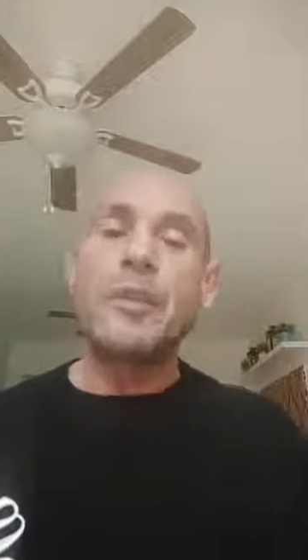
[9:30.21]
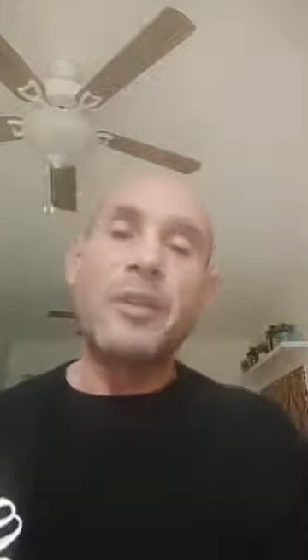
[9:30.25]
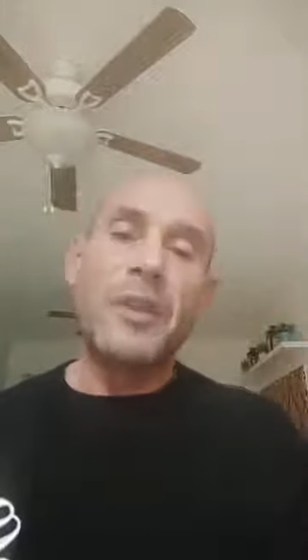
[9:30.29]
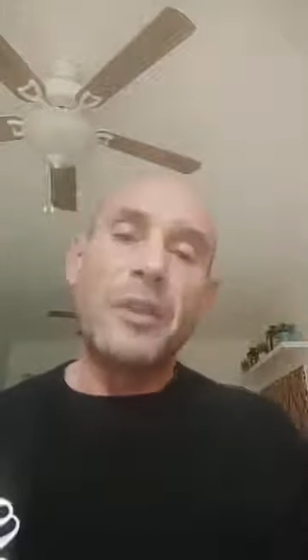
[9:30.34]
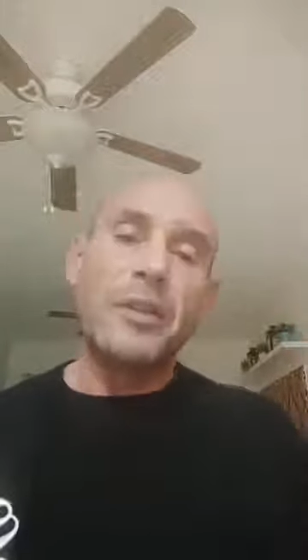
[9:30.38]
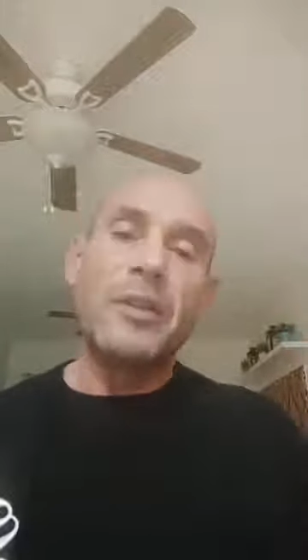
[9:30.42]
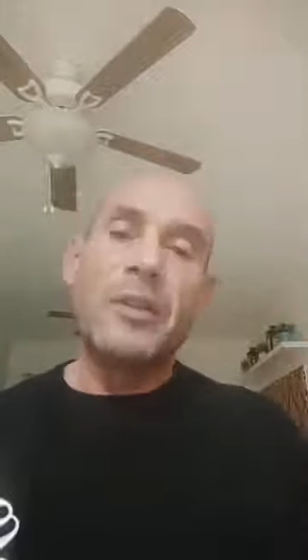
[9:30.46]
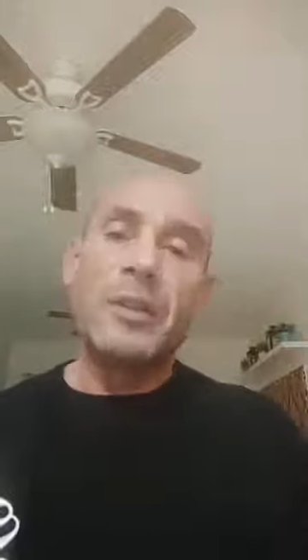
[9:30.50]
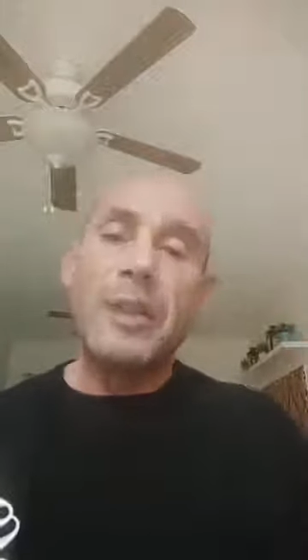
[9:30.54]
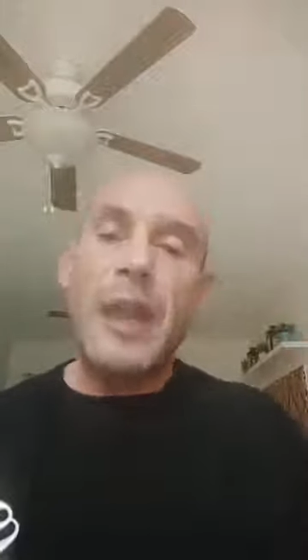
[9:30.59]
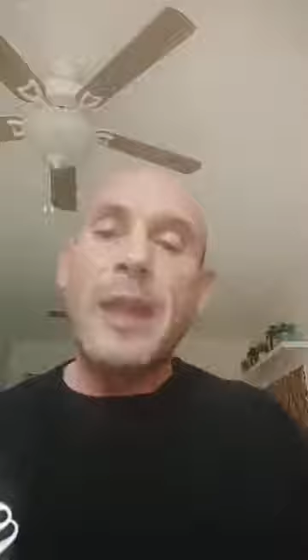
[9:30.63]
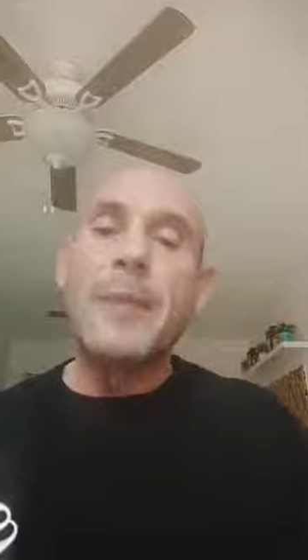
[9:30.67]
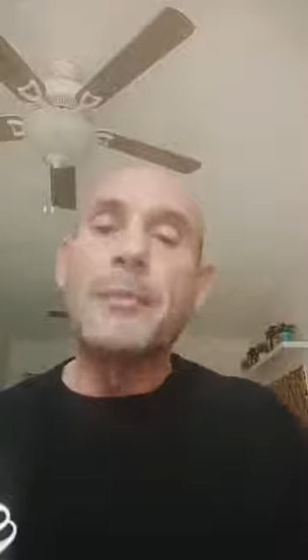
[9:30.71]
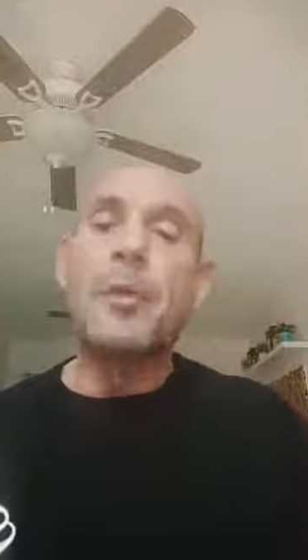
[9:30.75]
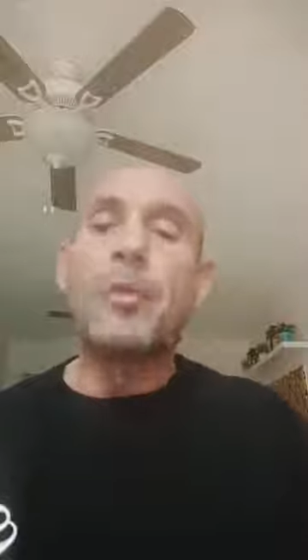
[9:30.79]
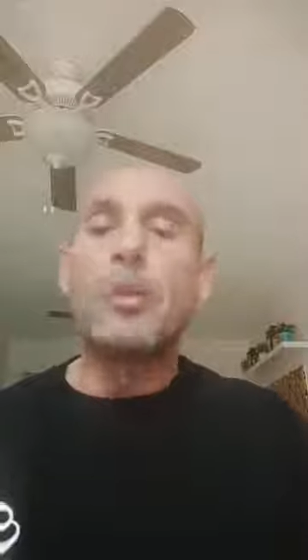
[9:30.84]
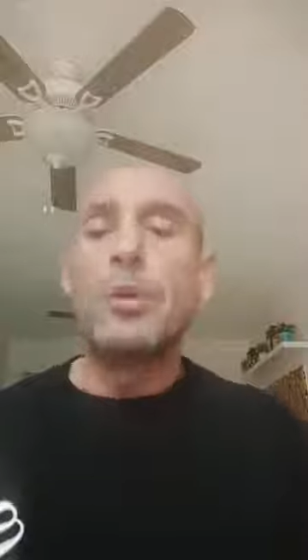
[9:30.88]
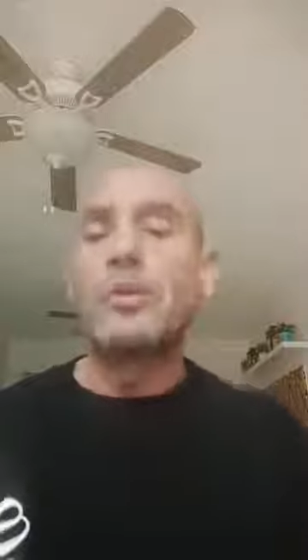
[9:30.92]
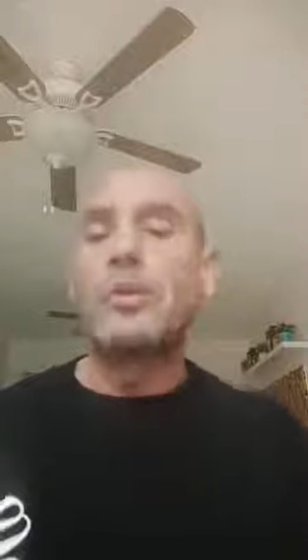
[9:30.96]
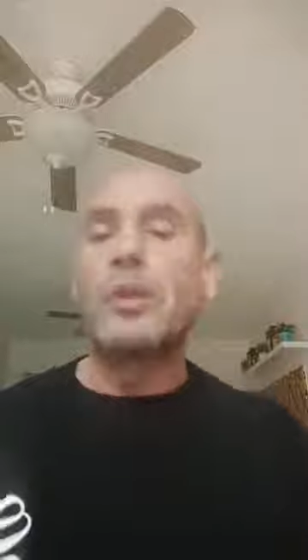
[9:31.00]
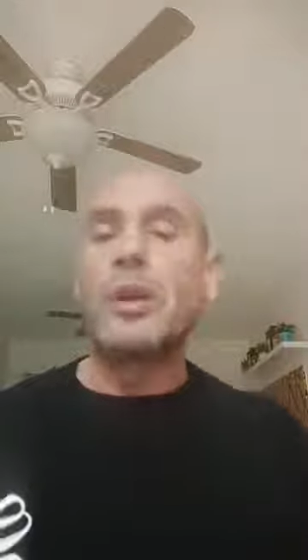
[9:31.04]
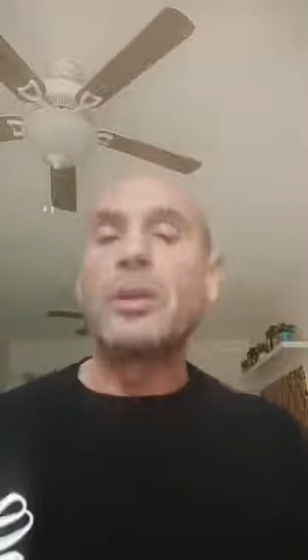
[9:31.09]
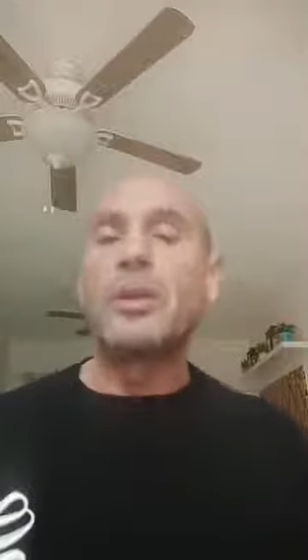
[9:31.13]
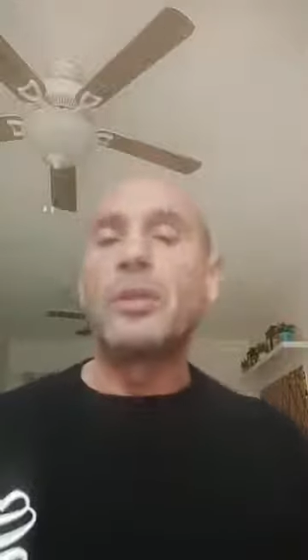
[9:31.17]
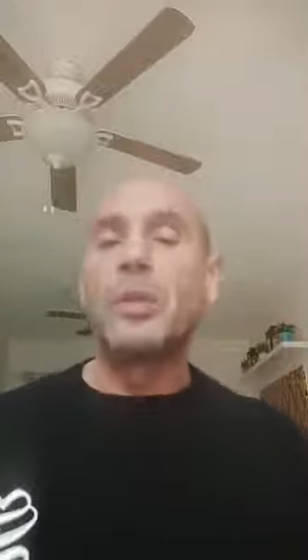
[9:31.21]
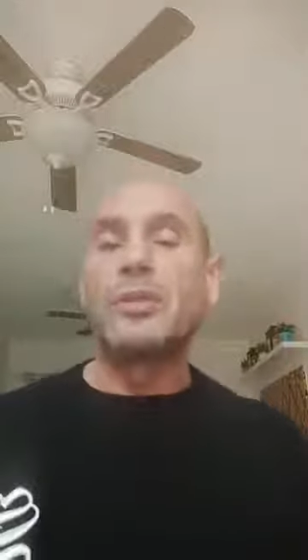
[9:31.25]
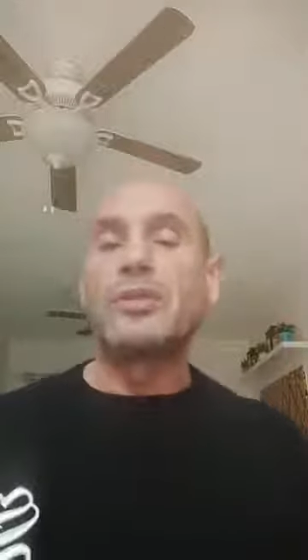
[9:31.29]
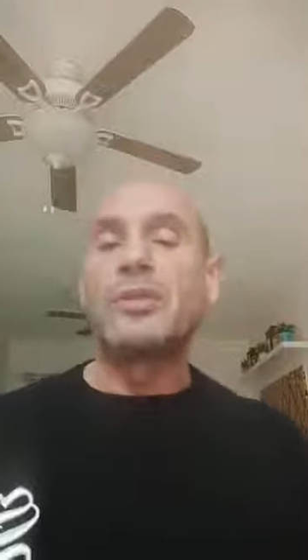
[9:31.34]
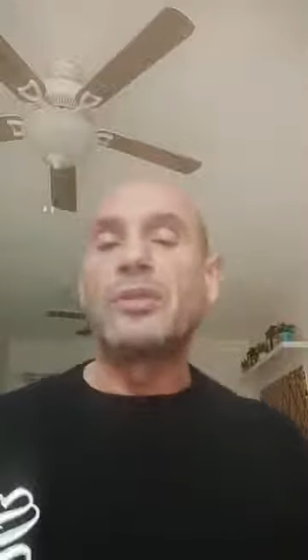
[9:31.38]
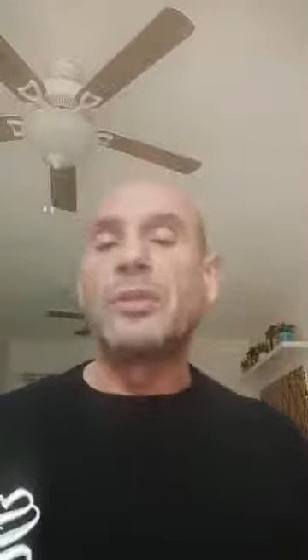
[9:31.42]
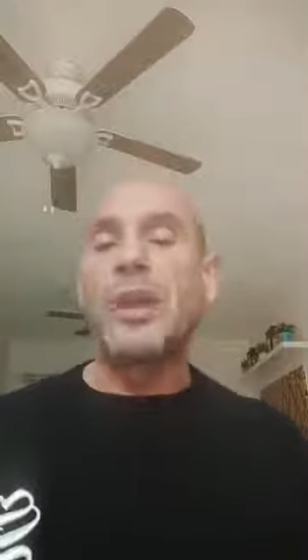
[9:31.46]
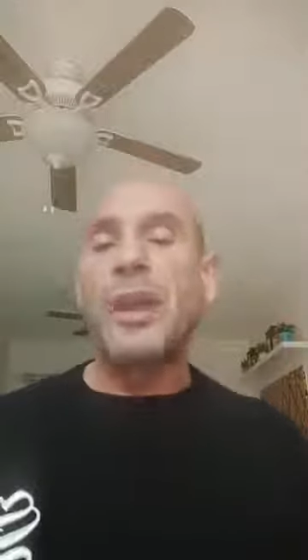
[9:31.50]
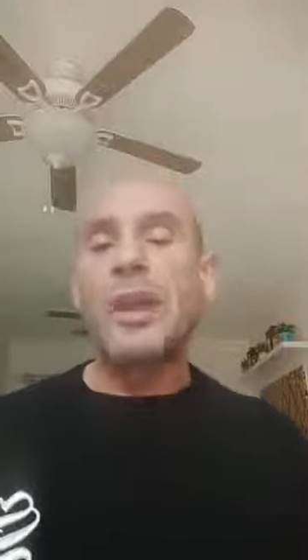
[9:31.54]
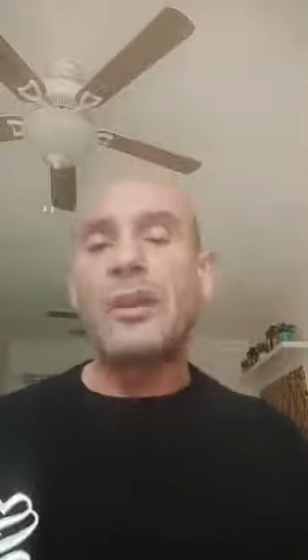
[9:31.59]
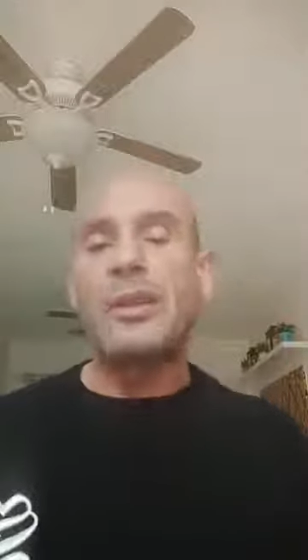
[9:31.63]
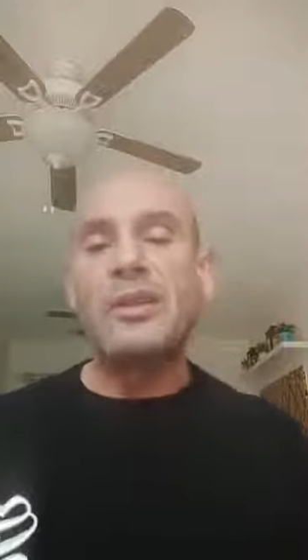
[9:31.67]
then the label will tell you what to
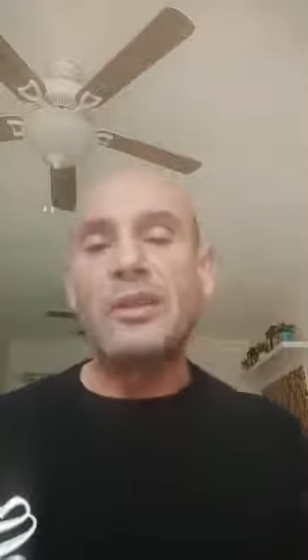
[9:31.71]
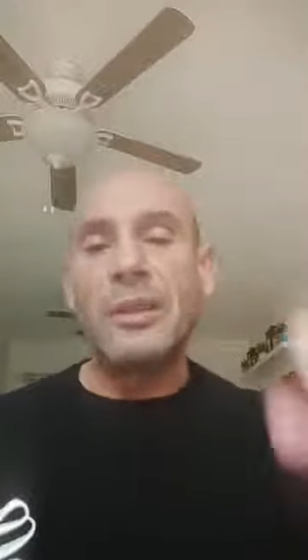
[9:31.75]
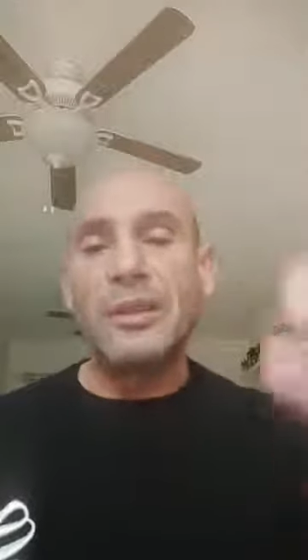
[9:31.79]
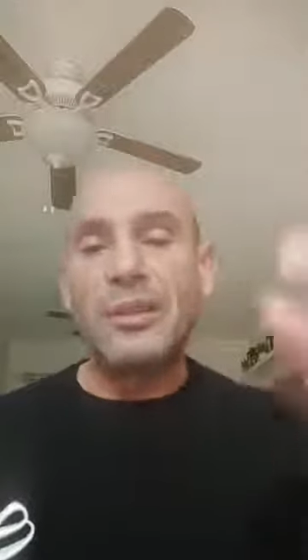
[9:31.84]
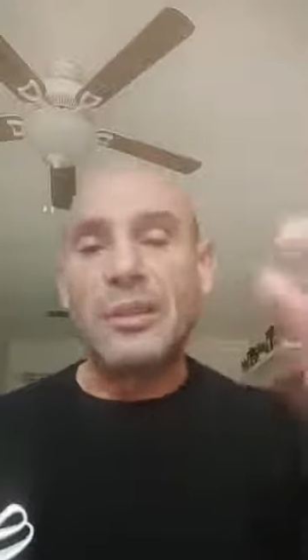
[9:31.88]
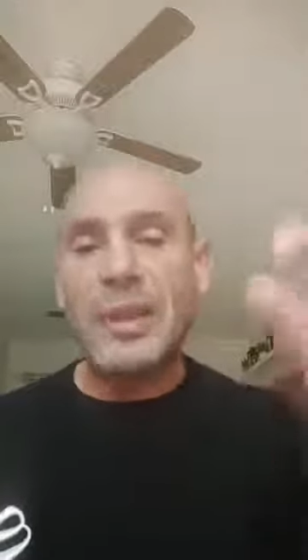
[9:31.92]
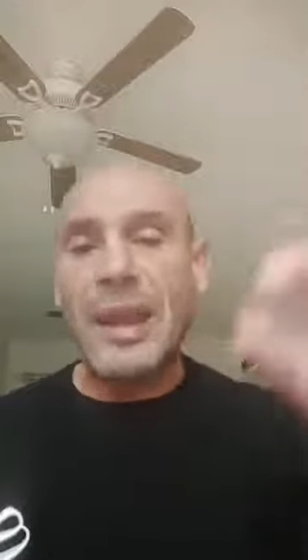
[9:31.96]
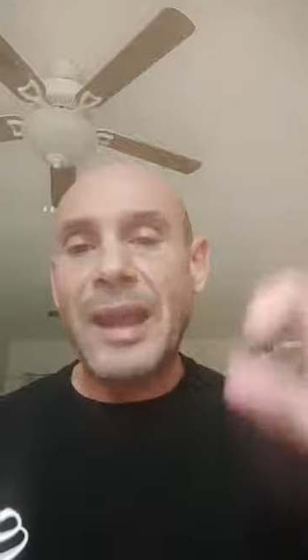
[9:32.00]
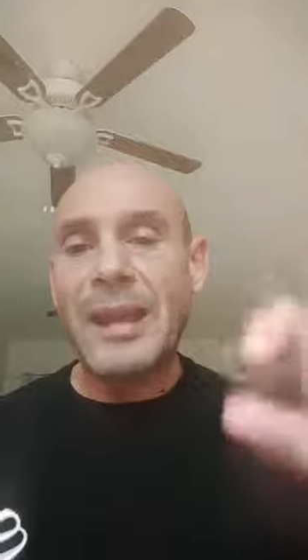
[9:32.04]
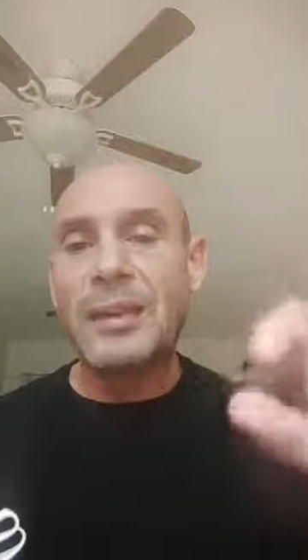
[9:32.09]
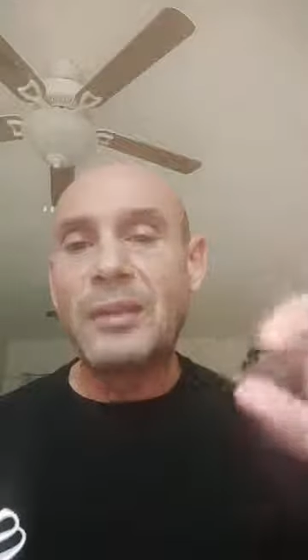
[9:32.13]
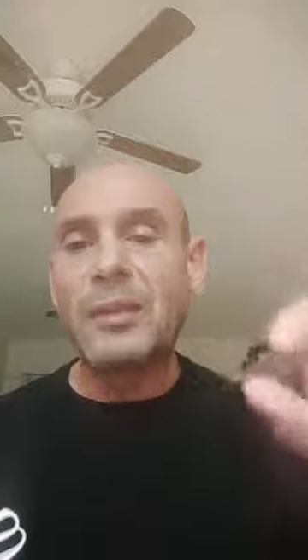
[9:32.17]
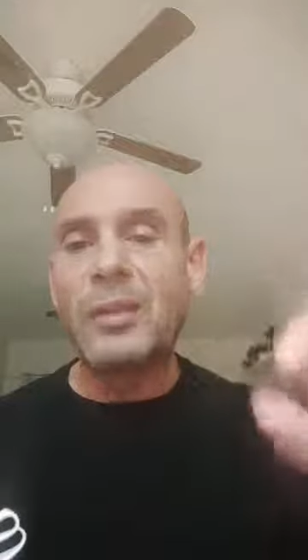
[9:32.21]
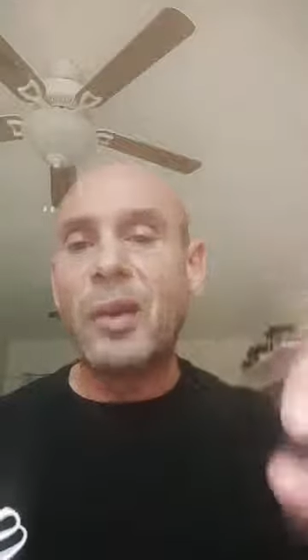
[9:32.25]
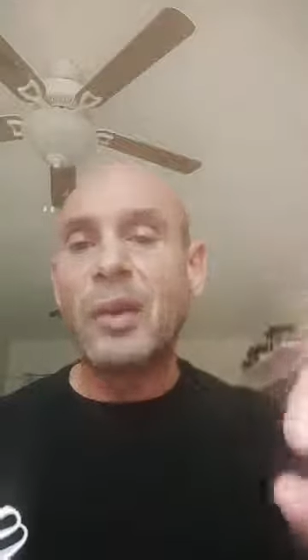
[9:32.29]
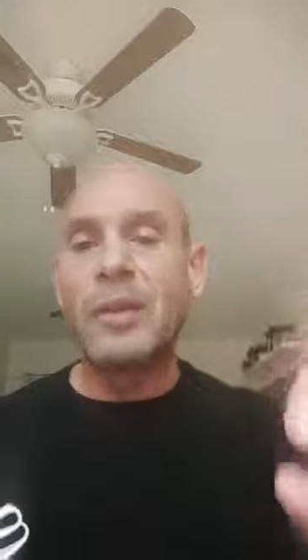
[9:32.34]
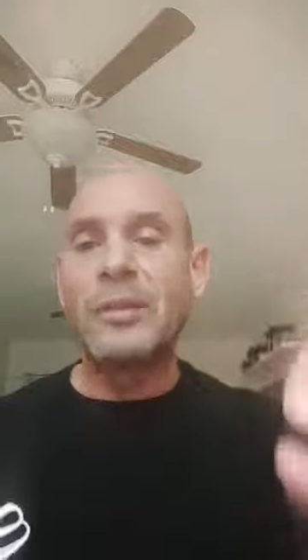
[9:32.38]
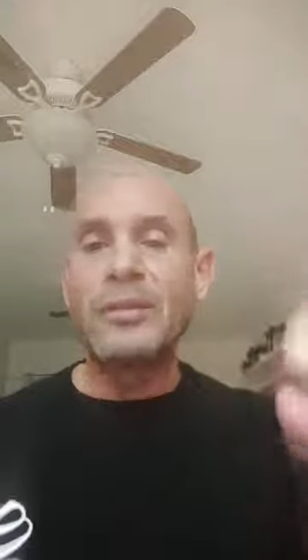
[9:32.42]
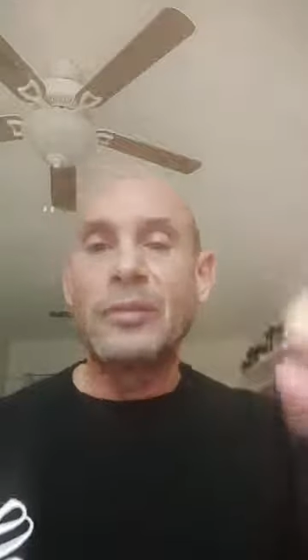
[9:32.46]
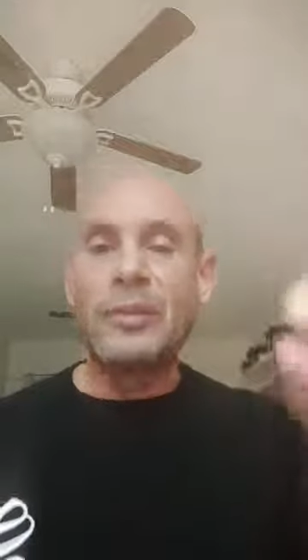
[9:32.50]
take because it's standardized